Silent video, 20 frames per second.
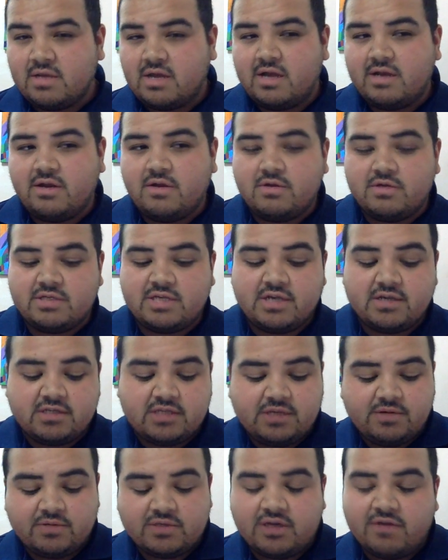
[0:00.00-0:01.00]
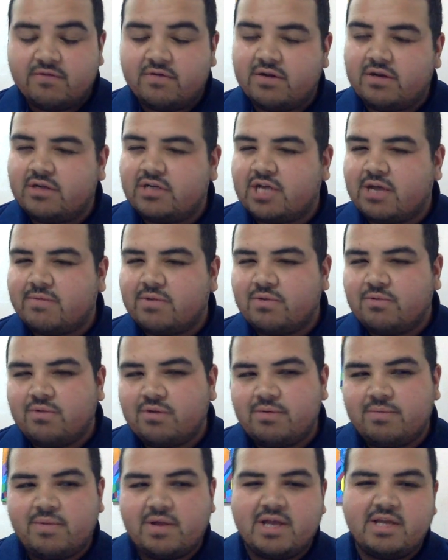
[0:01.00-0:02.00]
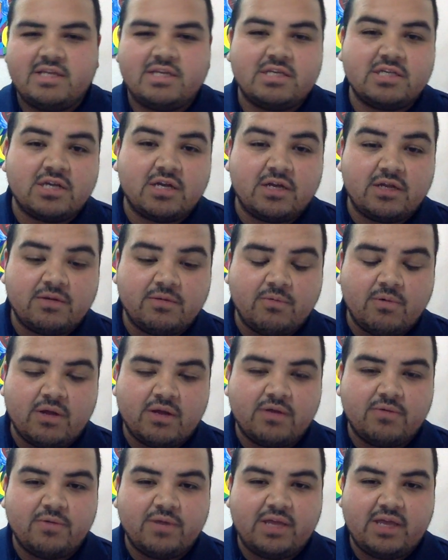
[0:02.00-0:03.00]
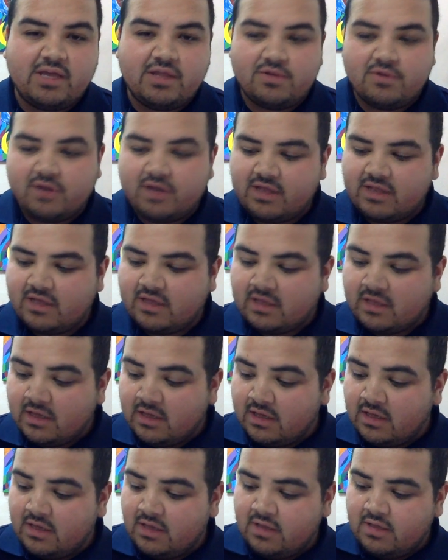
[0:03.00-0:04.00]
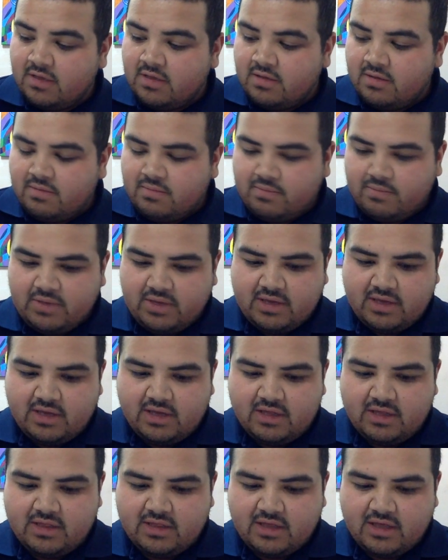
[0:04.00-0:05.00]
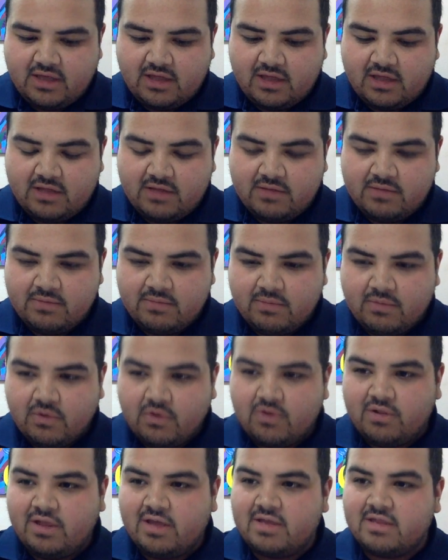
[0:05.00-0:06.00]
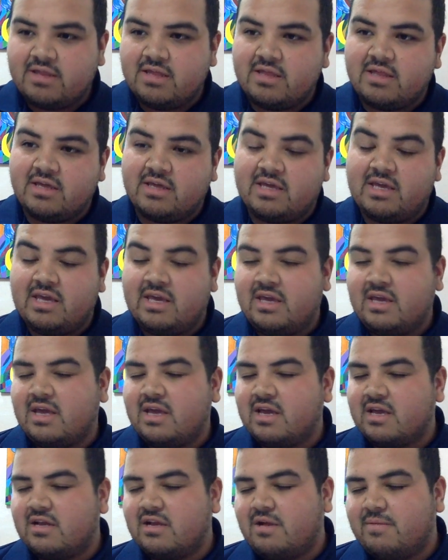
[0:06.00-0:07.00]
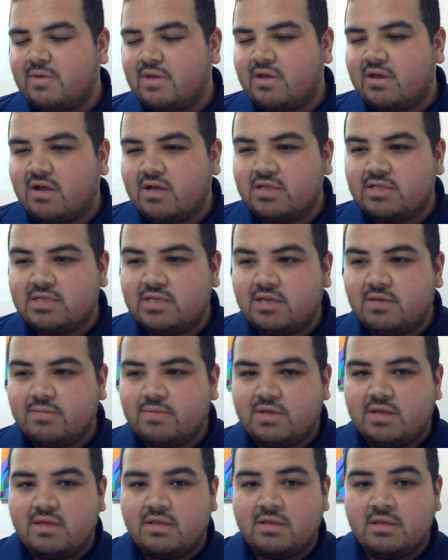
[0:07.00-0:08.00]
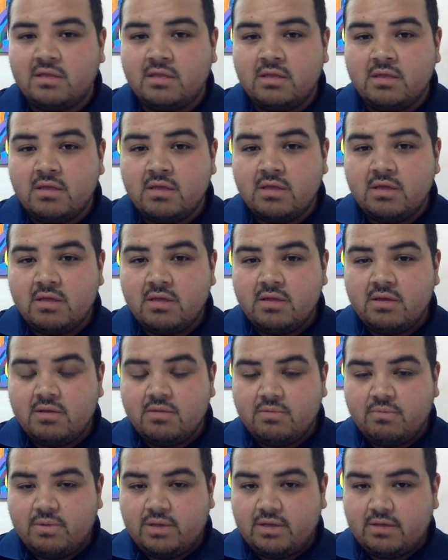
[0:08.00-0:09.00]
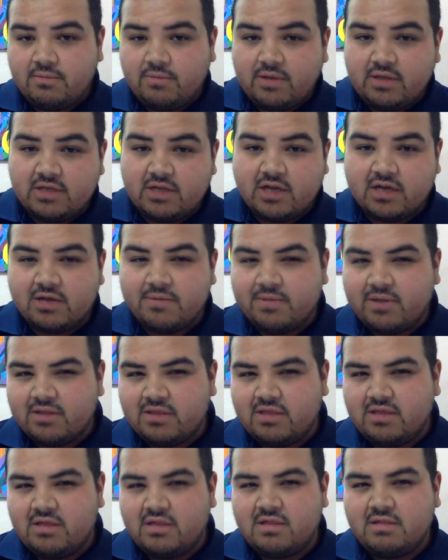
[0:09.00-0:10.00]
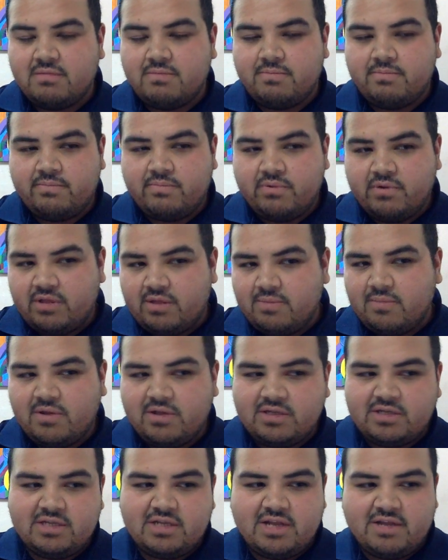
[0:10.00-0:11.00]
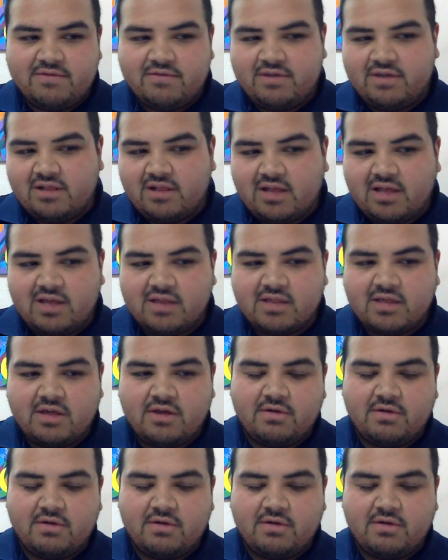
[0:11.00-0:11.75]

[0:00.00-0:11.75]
I know scarcity was covered in Chapter 1, but I just kind of want to reiterate it because more or less it's a key economic concept, and we talk about this pretty much in every class.